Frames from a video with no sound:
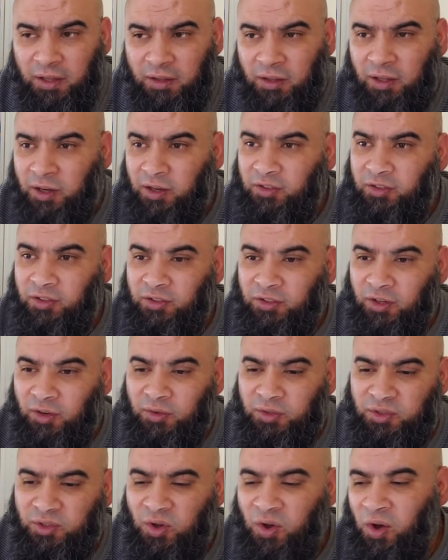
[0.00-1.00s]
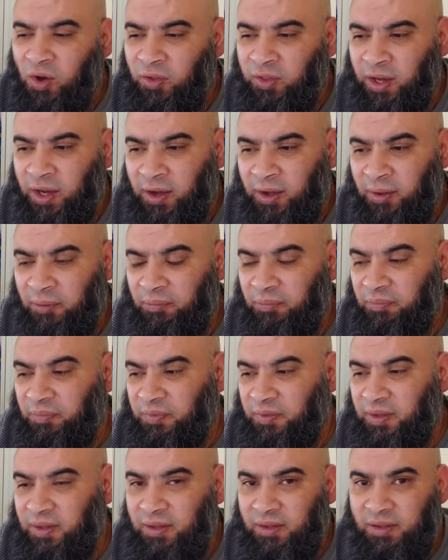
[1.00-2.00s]
there is a service called
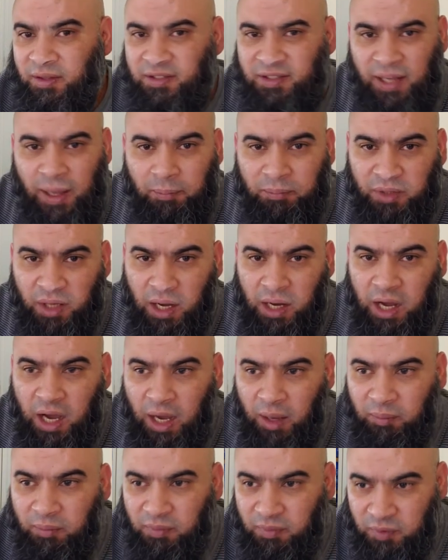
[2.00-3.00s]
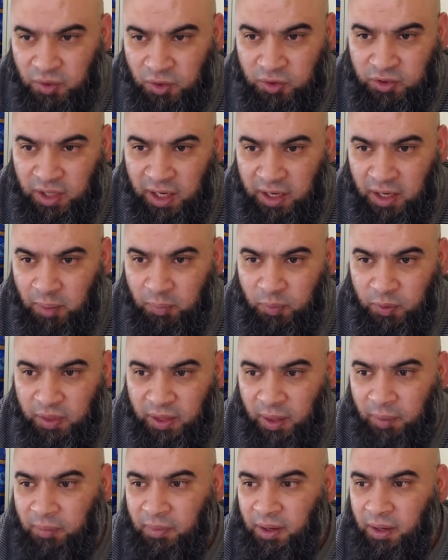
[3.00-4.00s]
stamp.com. You sign up with
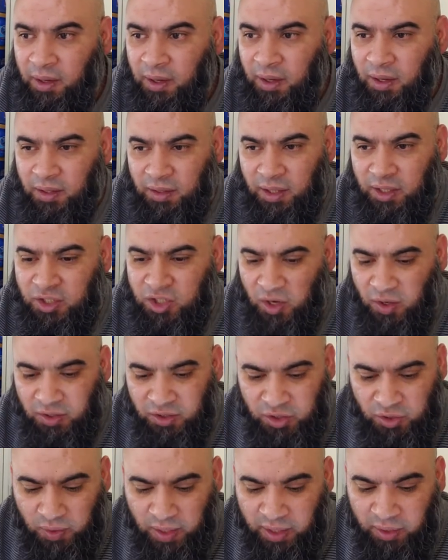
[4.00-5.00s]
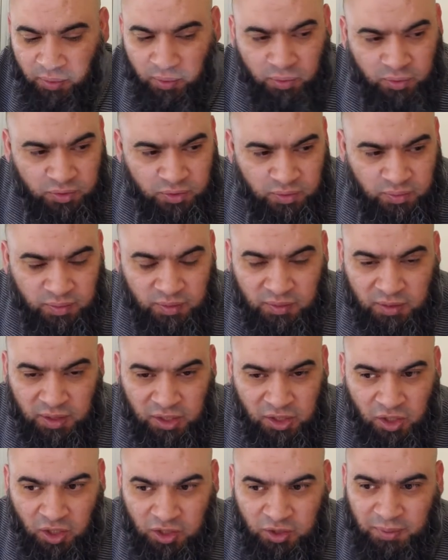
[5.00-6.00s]
them. They charge you, I don't know, they
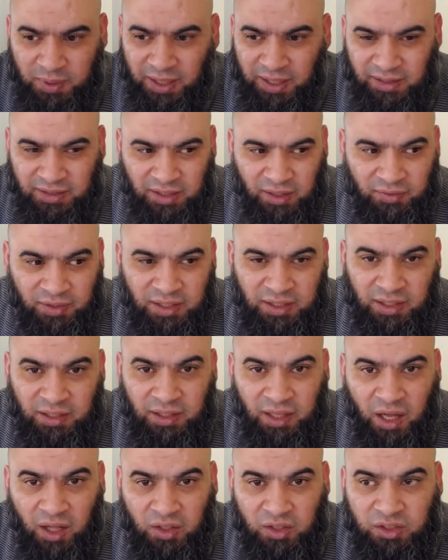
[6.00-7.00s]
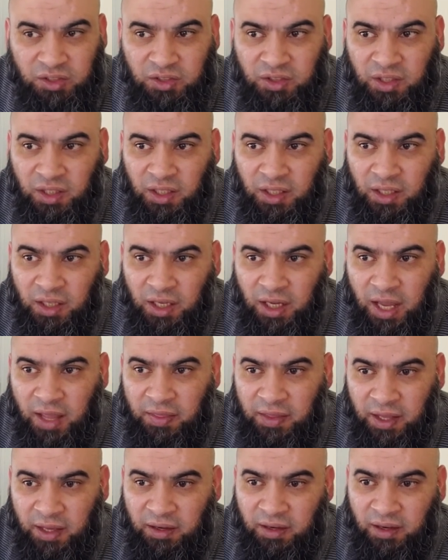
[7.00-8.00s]
charge me like $17,
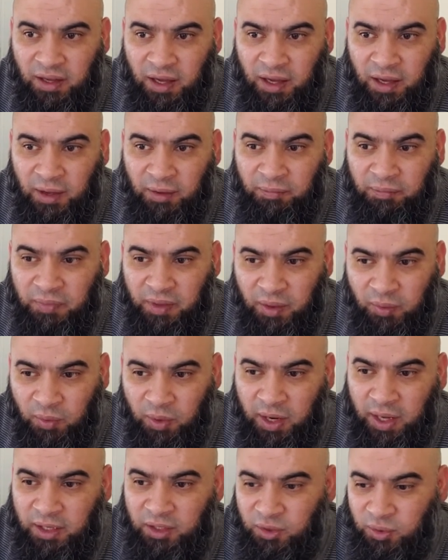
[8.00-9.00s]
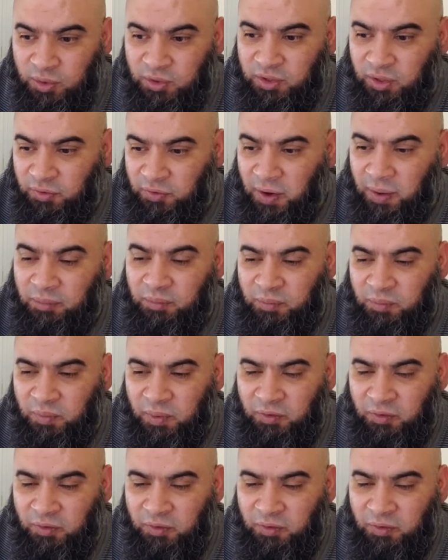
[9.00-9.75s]
and then what I do is if I'm